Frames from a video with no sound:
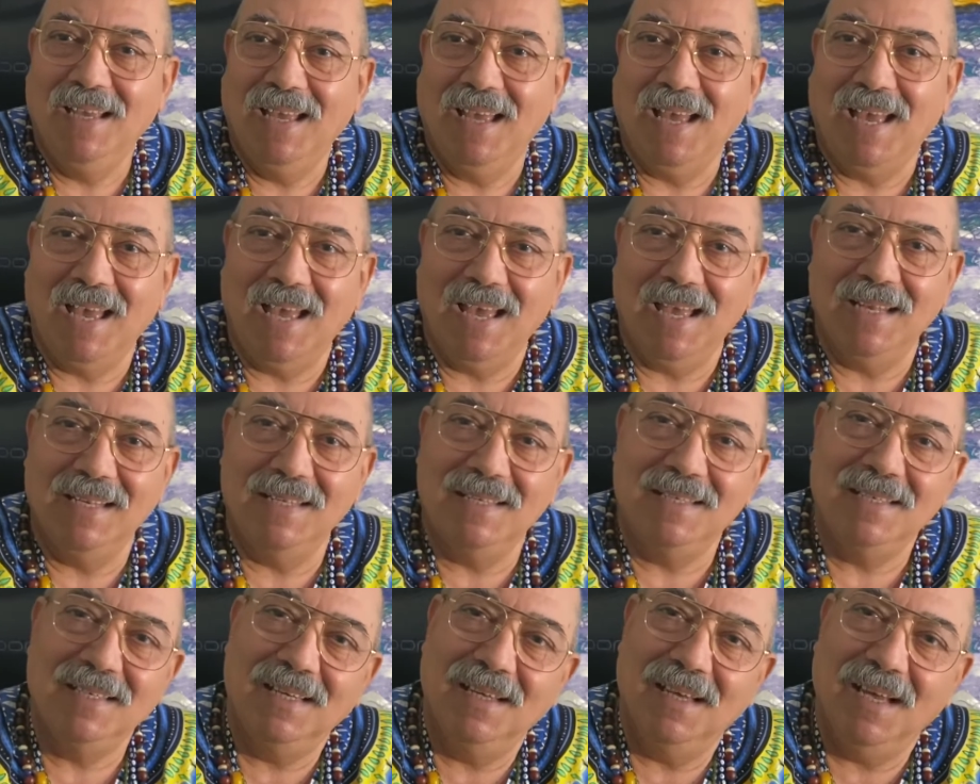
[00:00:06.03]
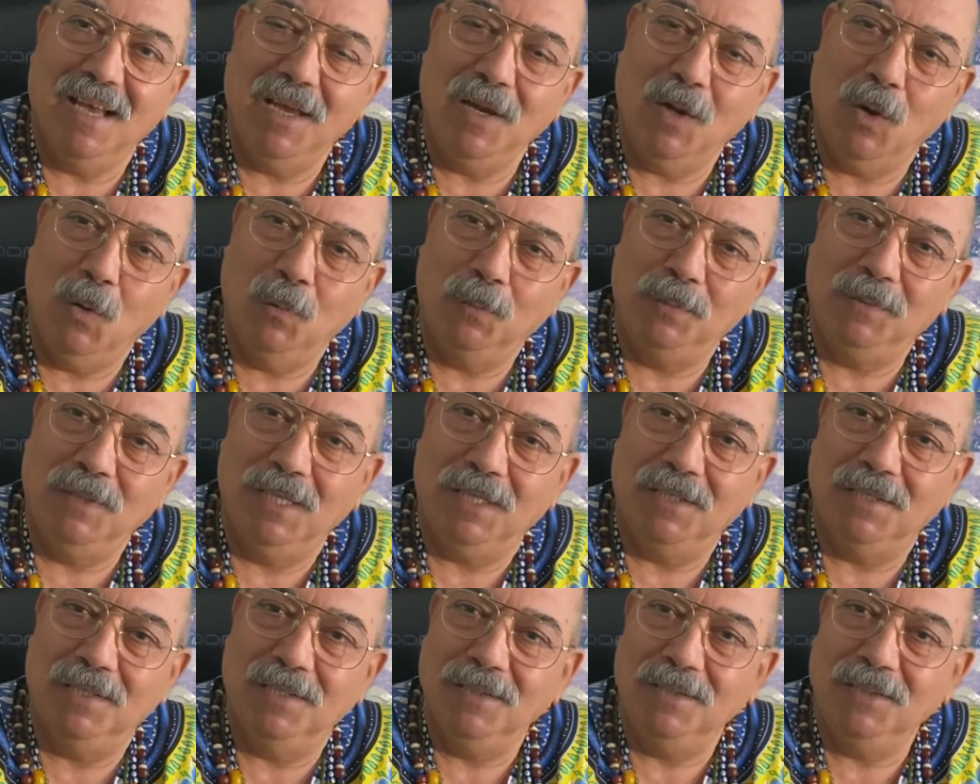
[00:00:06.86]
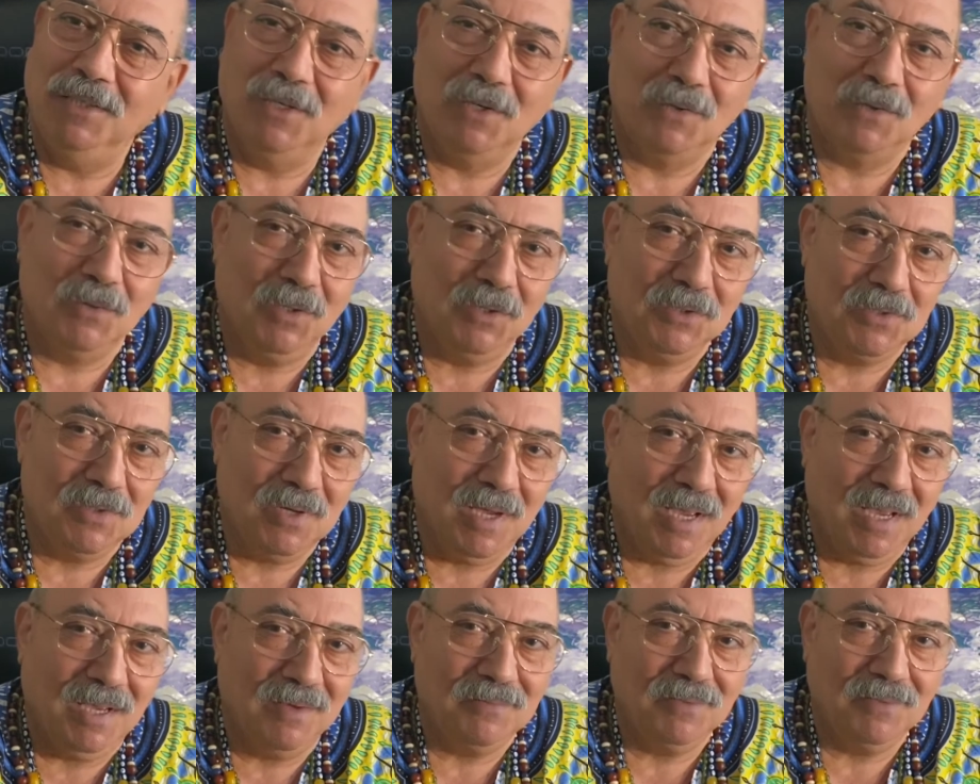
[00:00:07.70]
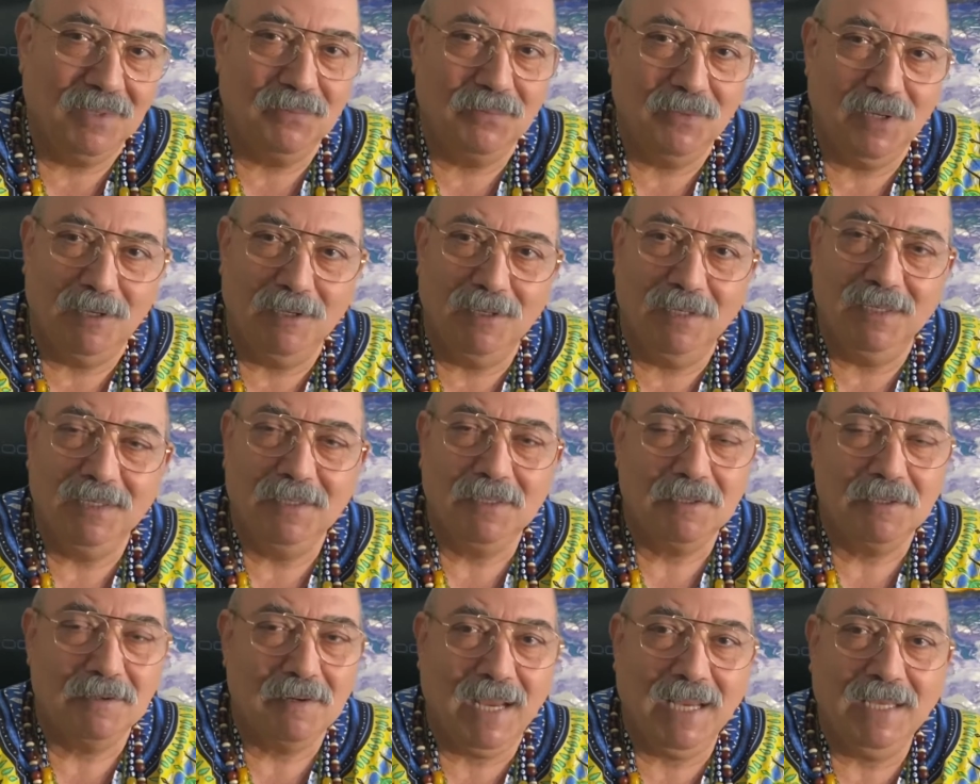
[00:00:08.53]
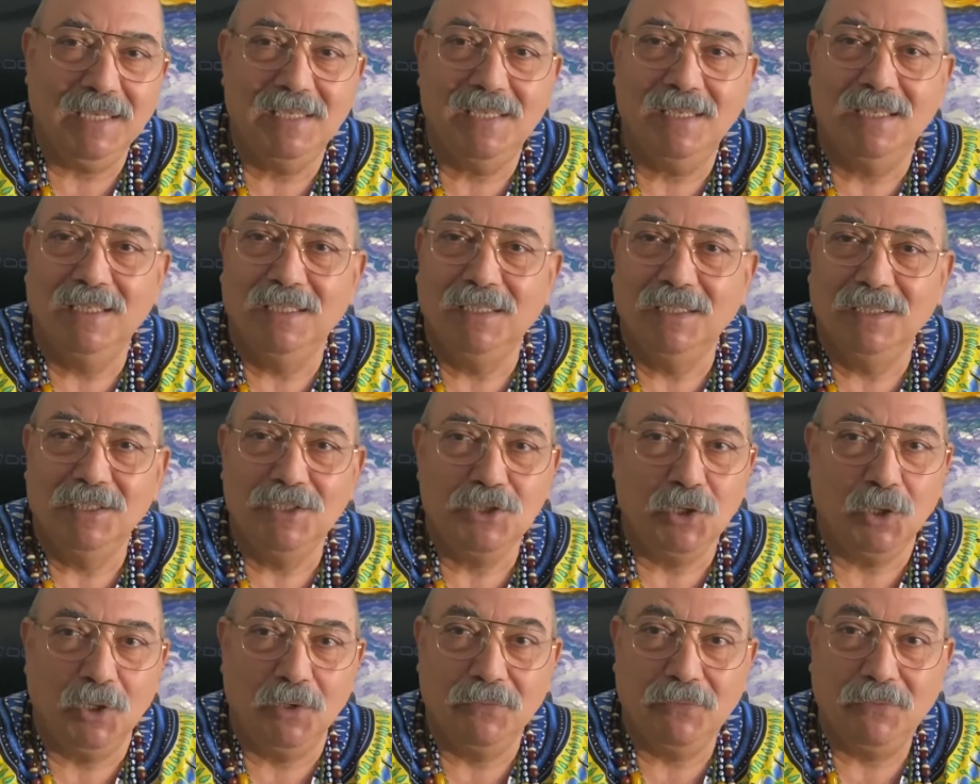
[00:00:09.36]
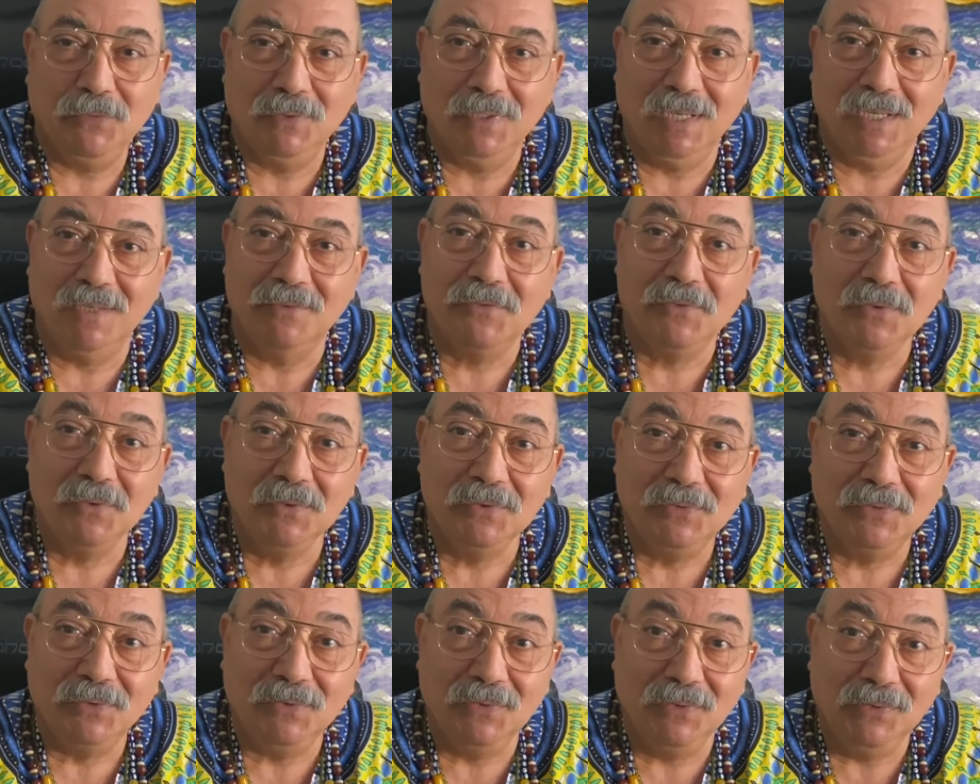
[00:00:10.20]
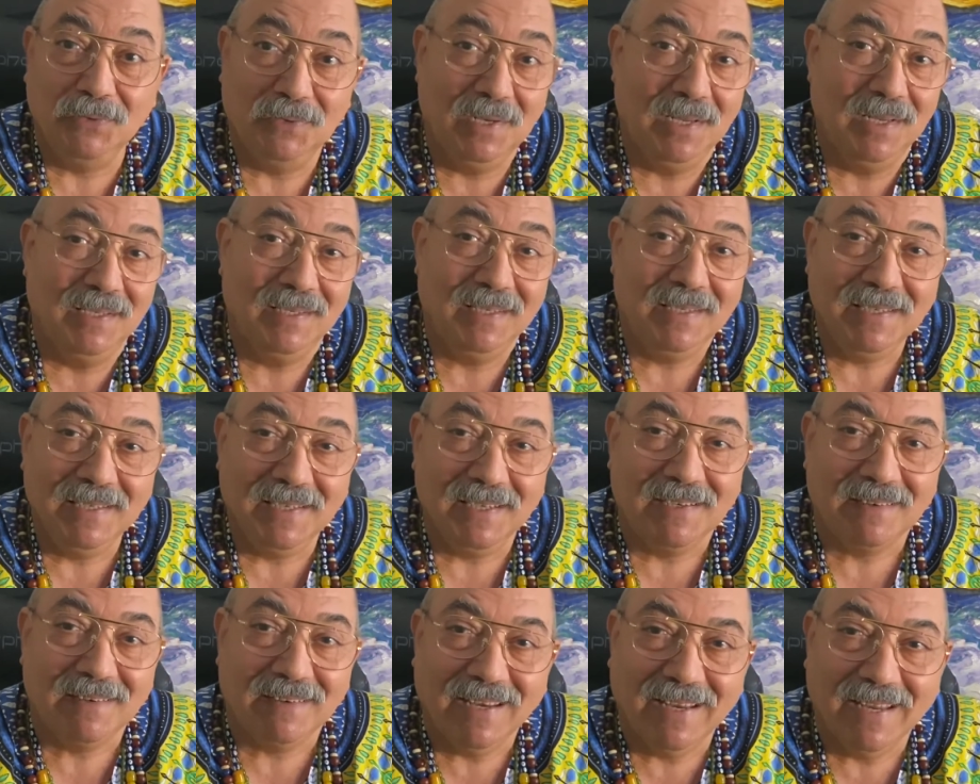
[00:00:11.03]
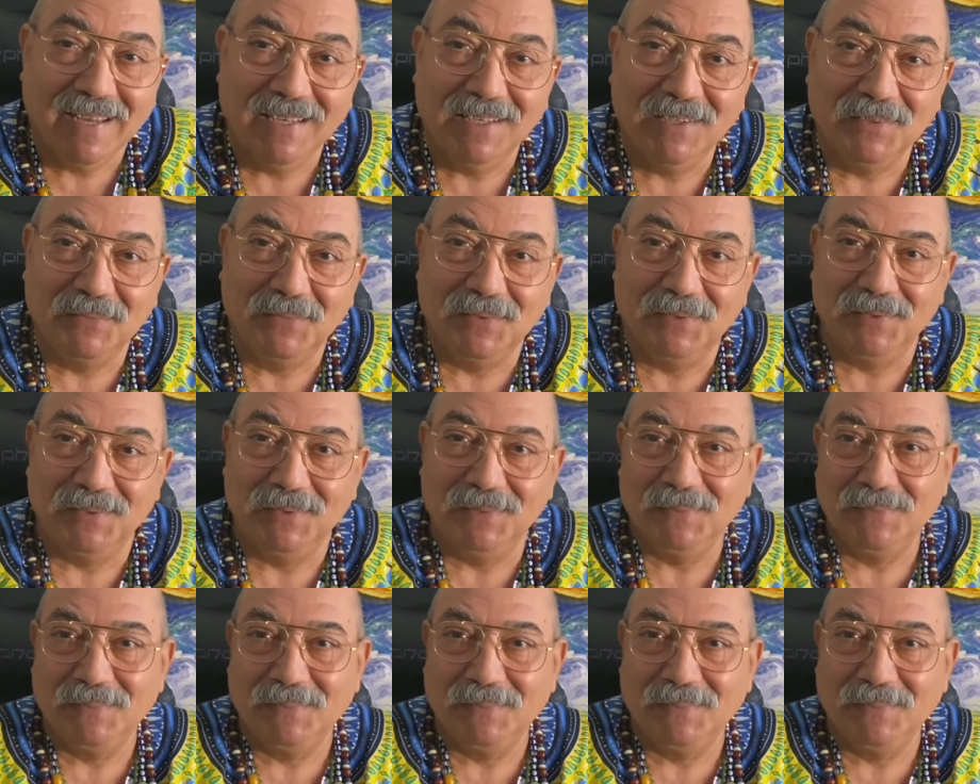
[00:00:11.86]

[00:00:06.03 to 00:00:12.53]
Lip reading: and I hope that you're going to have a very great, joyful and fruitful year ahead of you.